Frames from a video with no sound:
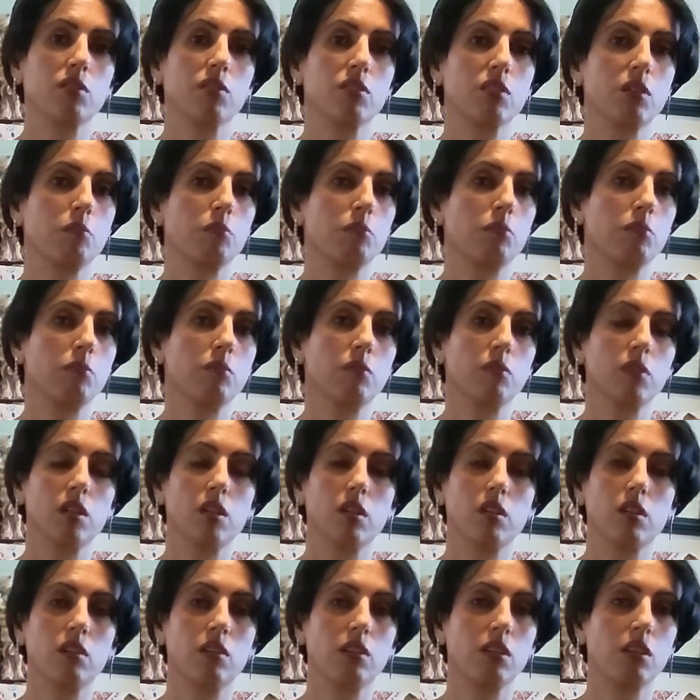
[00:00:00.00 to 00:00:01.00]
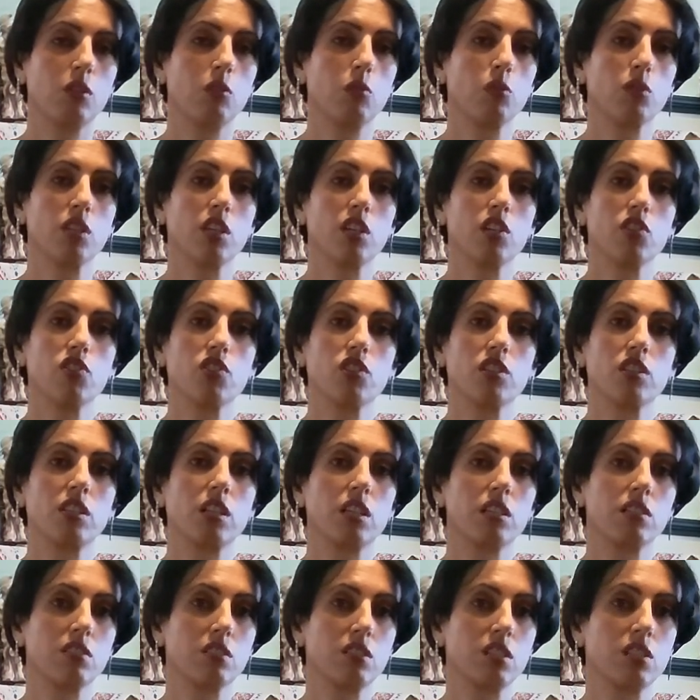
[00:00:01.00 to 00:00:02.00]
some relocation
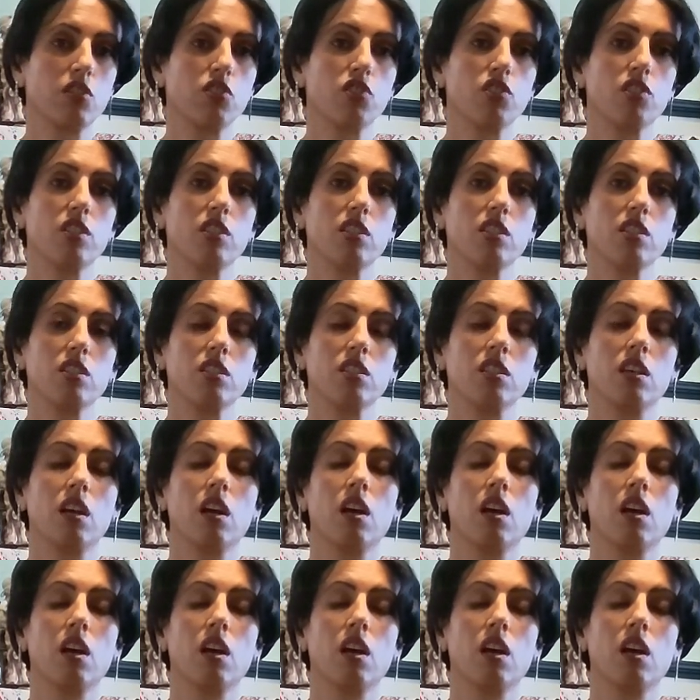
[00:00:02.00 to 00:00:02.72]
and surgeries,